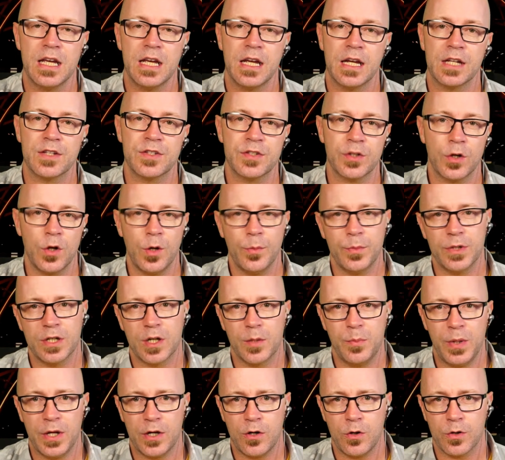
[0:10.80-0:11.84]
And so I'm going
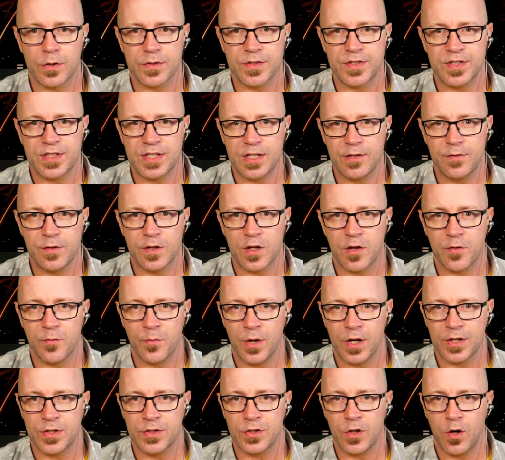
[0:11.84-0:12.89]
to pick on seven of
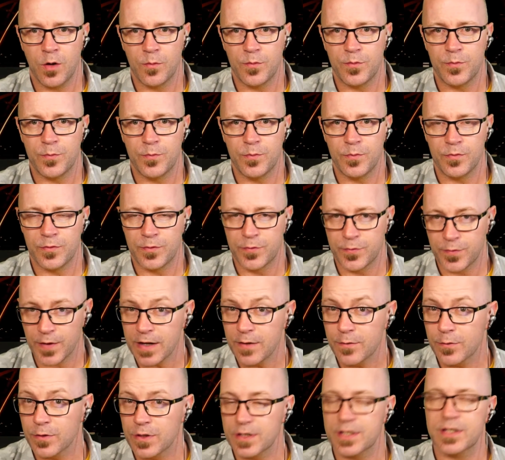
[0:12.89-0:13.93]
my top
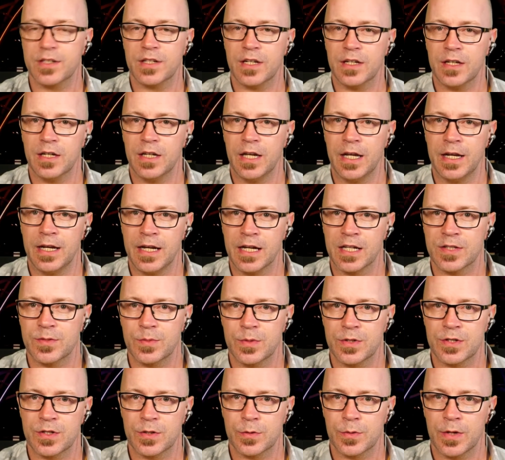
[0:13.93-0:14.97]
favorite uh,
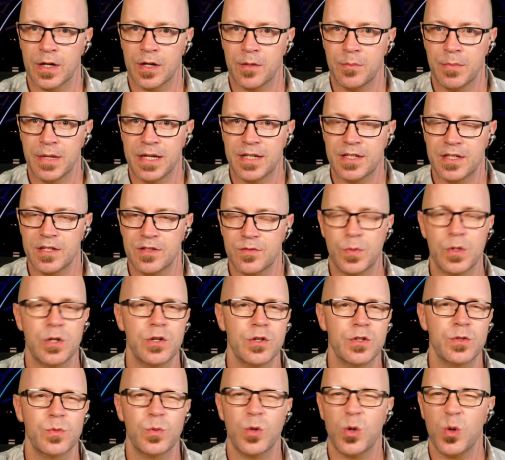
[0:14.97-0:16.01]
announcements around meetings
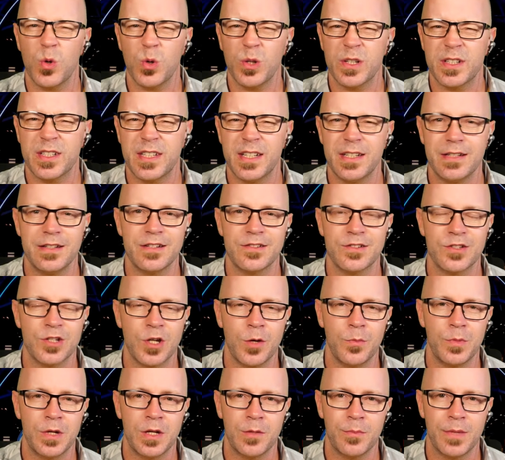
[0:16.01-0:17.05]
because we're all attending
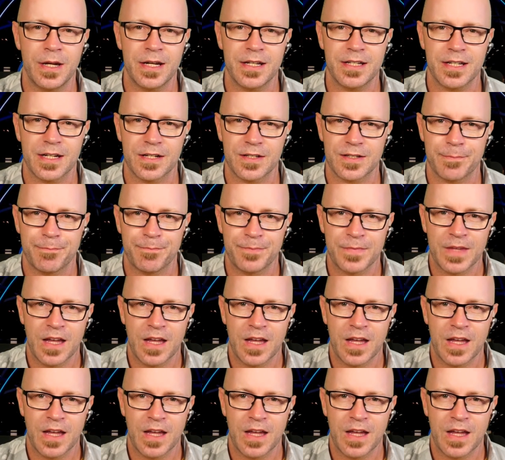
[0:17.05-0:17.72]
so many meetings.